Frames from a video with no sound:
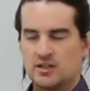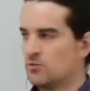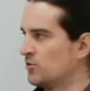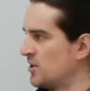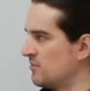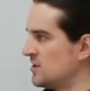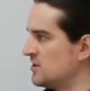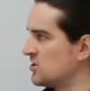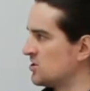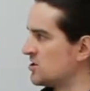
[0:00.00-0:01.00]
What that
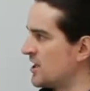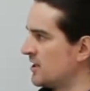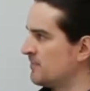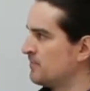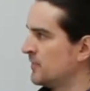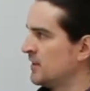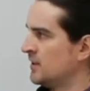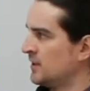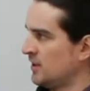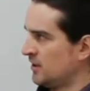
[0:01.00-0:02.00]
means is that
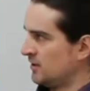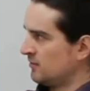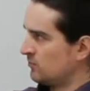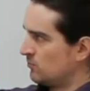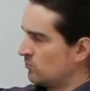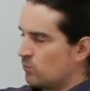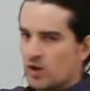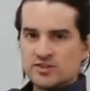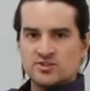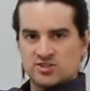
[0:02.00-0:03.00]
in
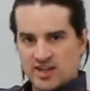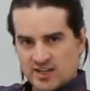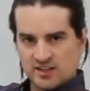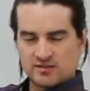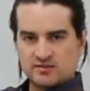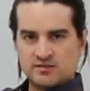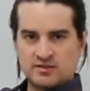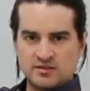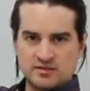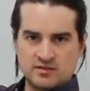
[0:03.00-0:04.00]
one second,
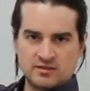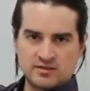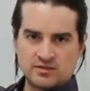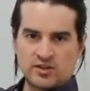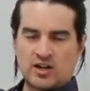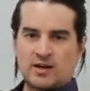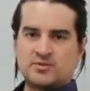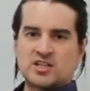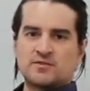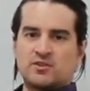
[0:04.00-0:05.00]
the
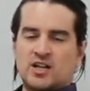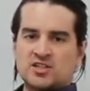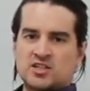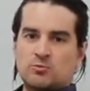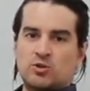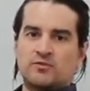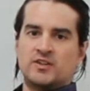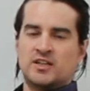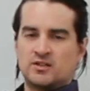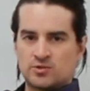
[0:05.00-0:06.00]
object's velocity will
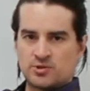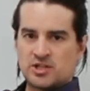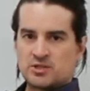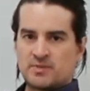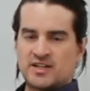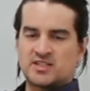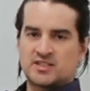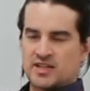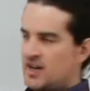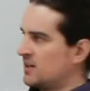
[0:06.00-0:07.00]
have increased by
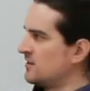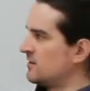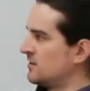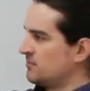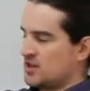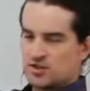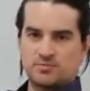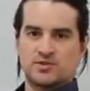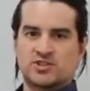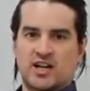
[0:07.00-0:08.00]
10 meters
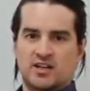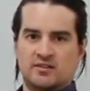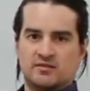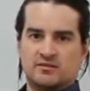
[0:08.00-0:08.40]
per second.